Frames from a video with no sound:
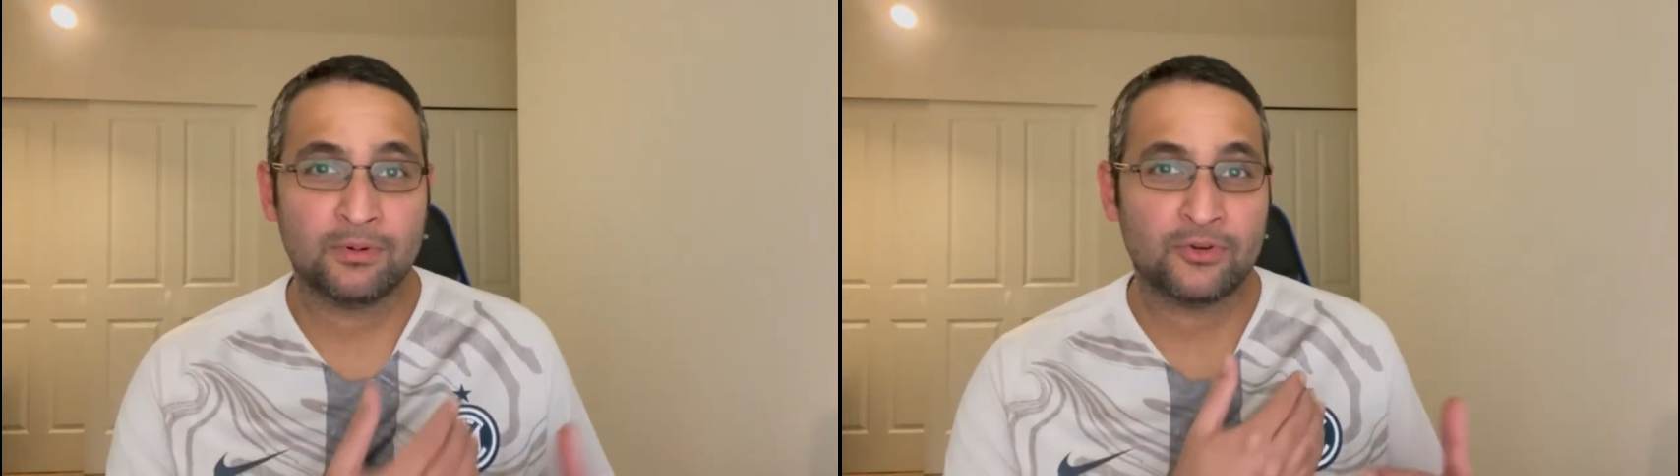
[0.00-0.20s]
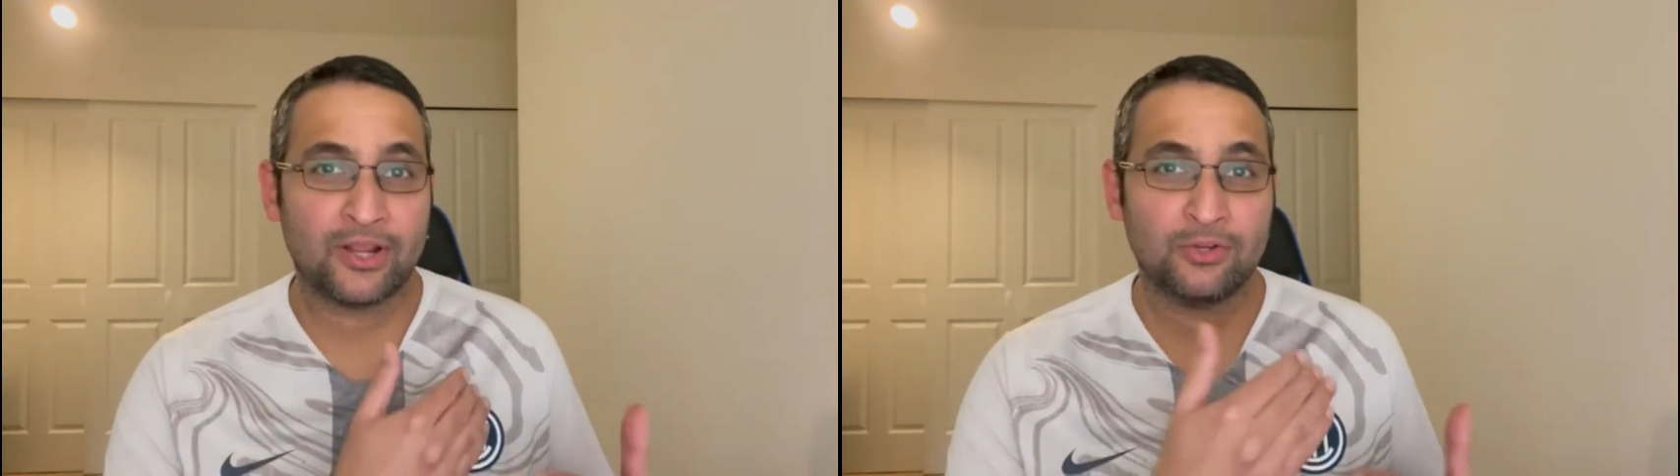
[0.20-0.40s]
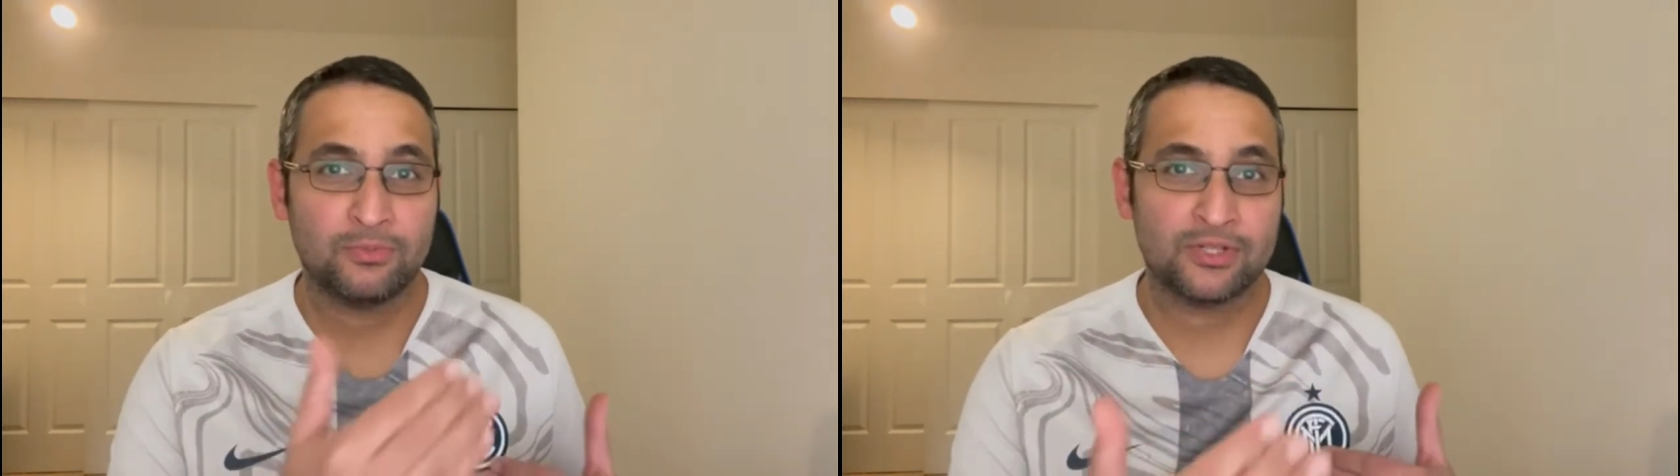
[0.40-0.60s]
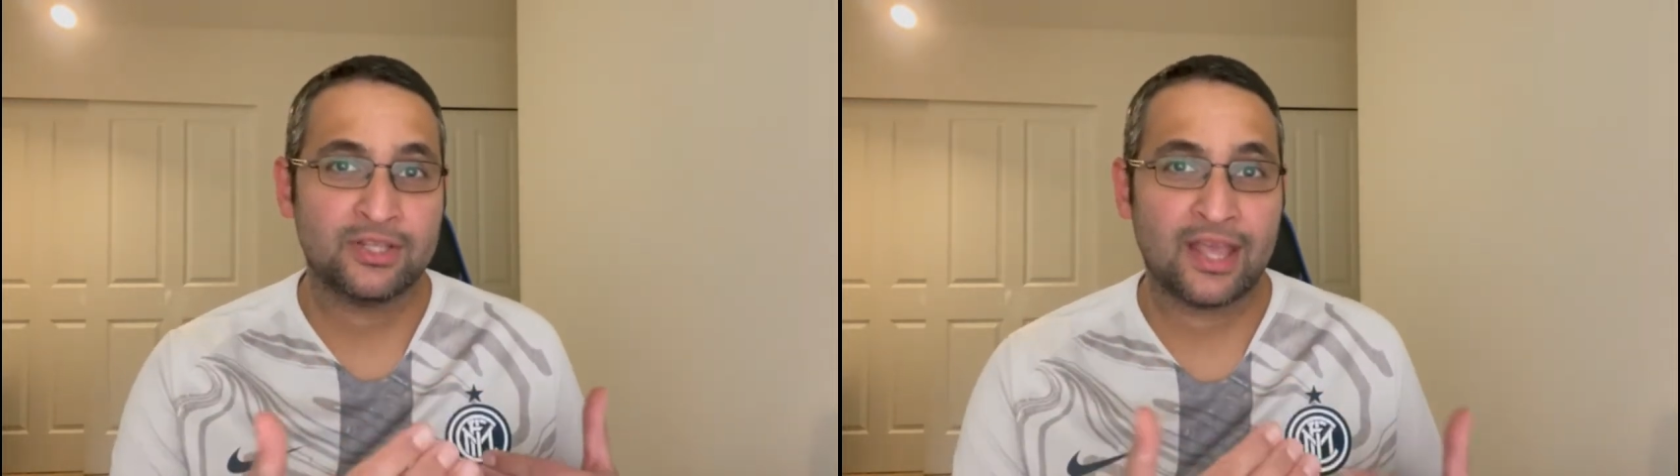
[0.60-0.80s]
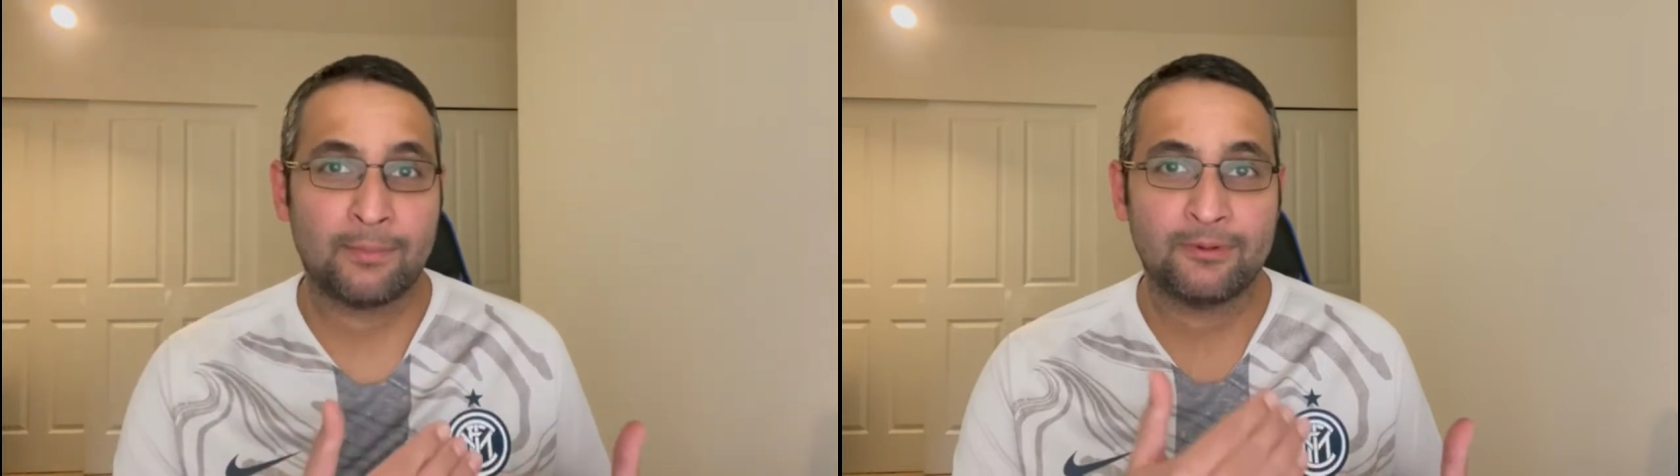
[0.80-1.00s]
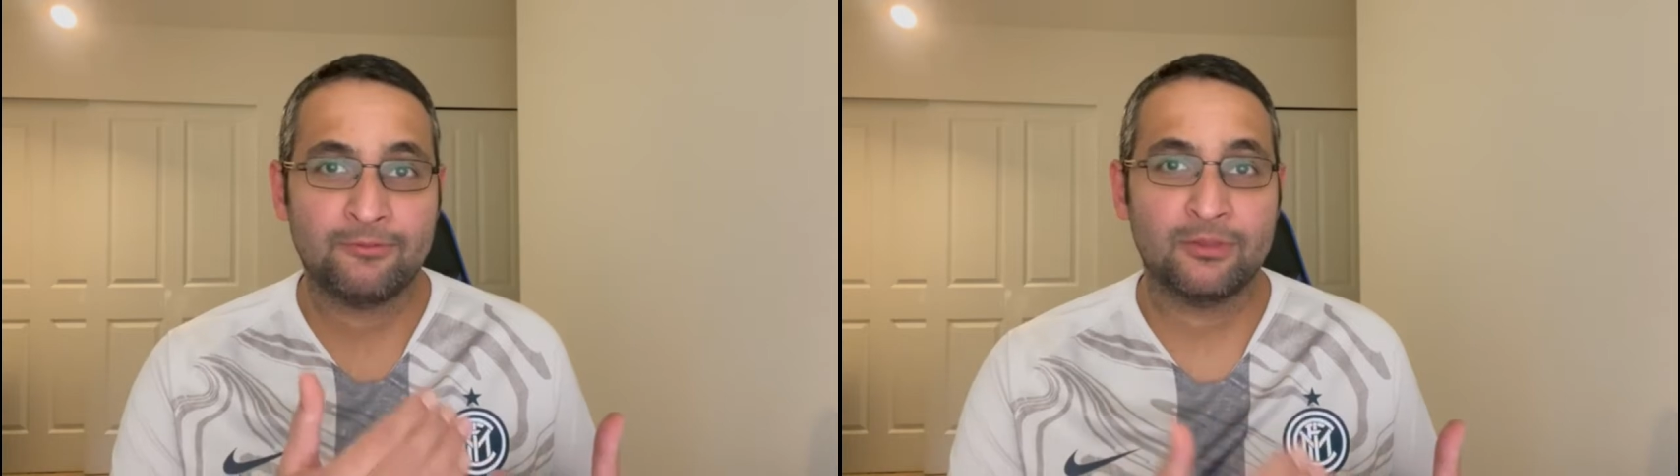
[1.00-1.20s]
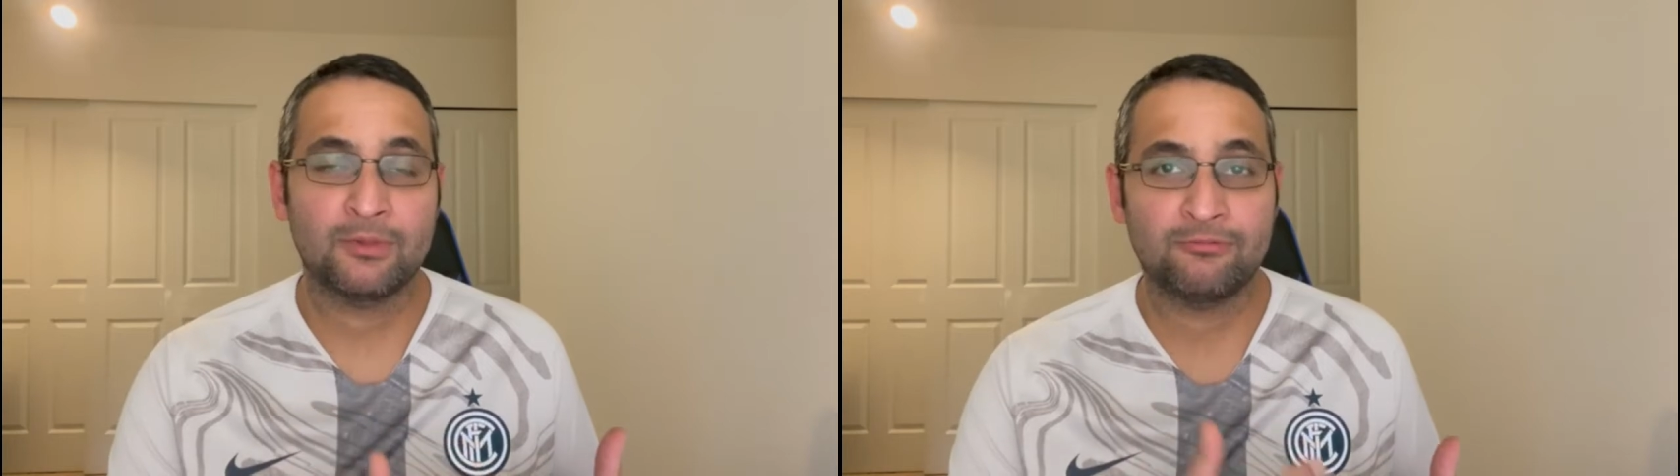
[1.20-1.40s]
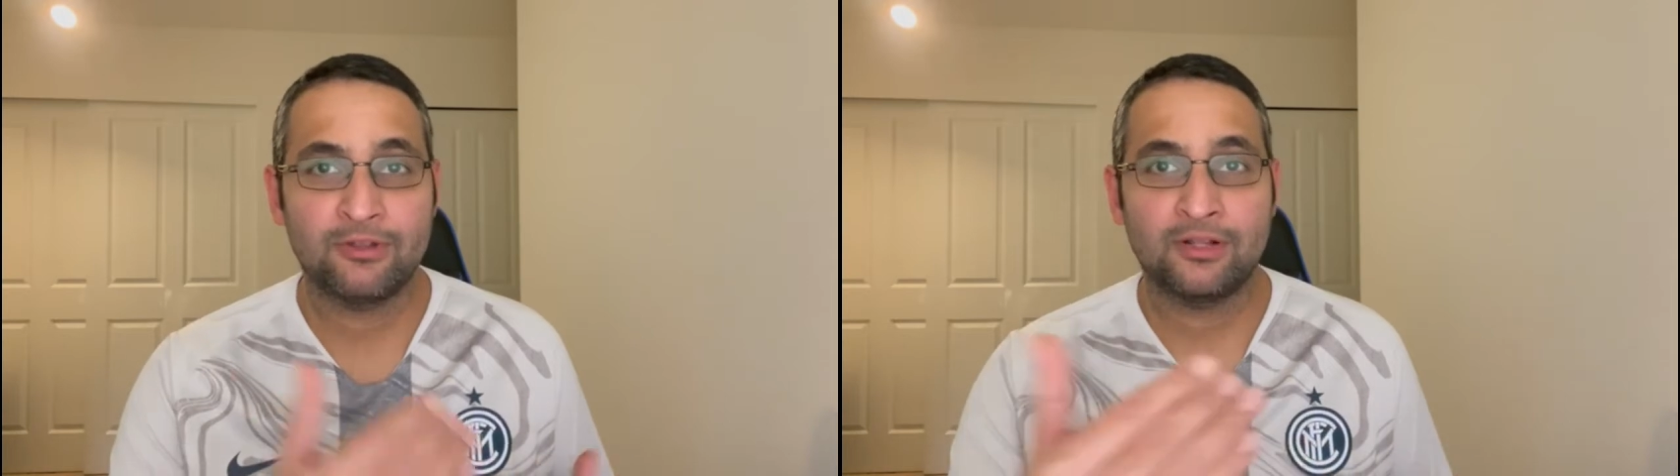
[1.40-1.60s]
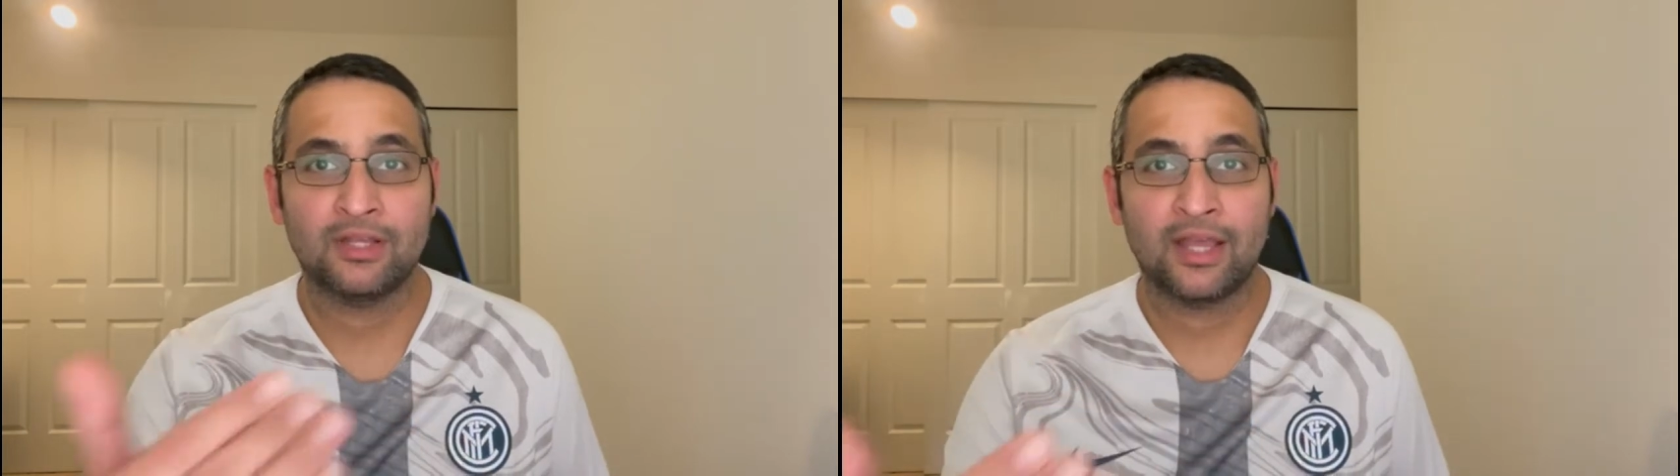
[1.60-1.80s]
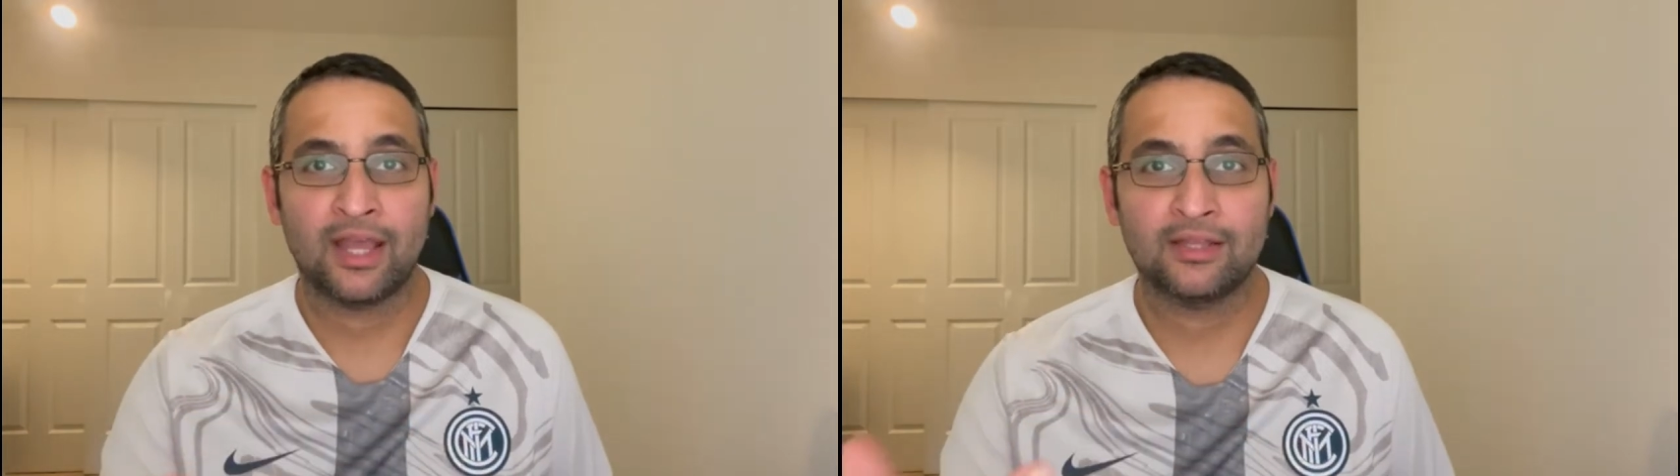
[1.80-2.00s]
trying to bridge the gap between the midfield
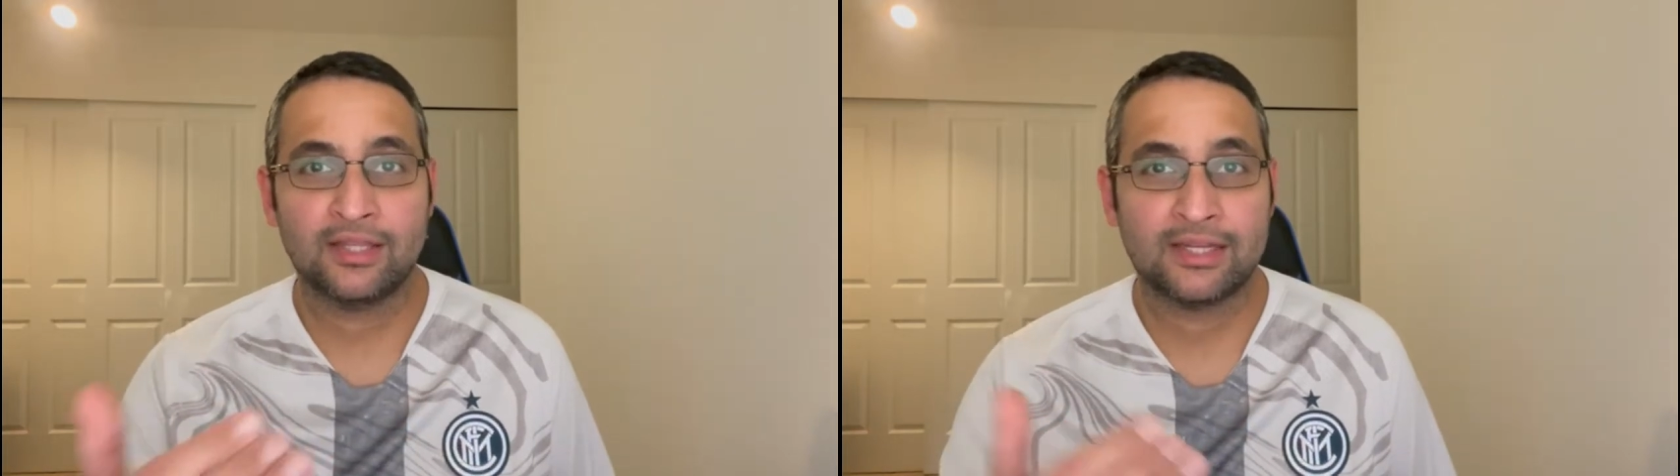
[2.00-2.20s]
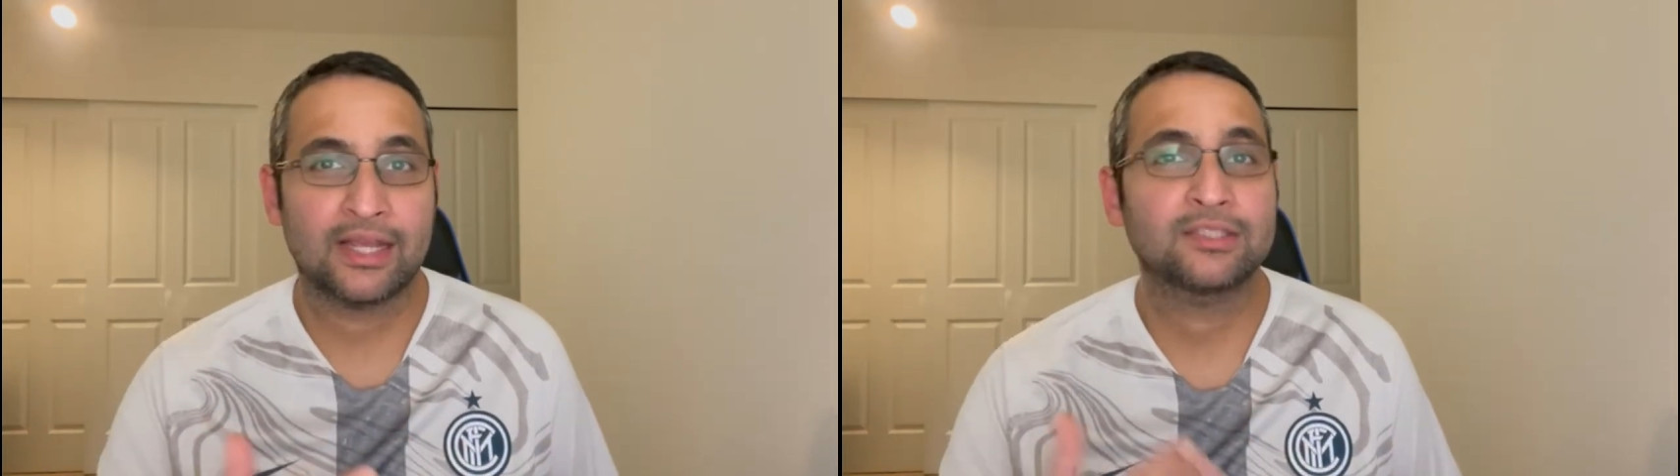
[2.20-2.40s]
and the attack,